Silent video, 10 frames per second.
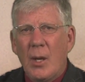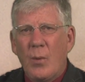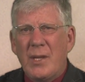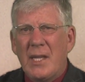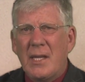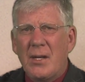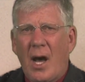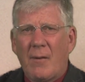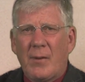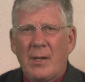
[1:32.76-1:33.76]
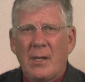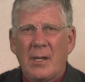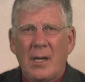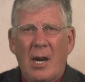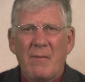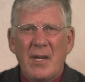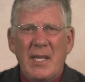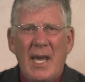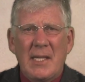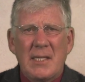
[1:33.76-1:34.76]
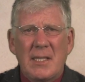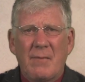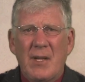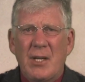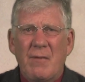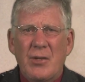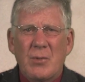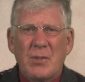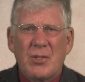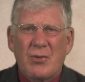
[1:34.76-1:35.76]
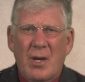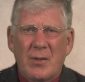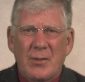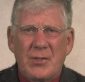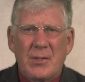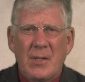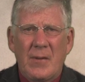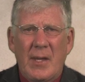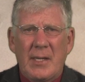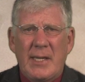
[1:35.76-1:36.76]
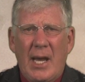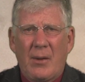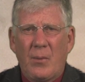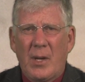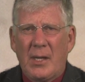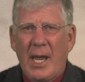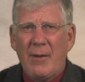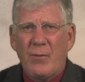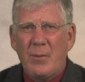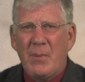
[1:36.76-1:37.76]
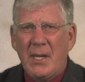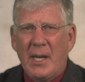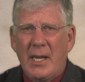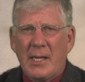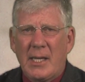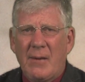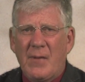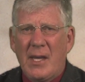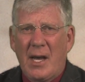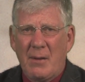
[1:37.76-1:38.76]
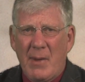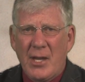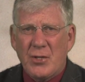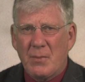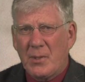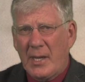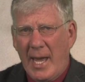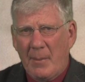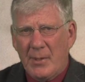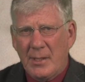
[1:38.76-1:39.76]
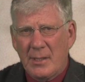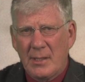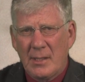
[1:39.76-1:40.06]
Within the novel are vignettes of individual struggles that tell what life would be like if the unimaginable happened.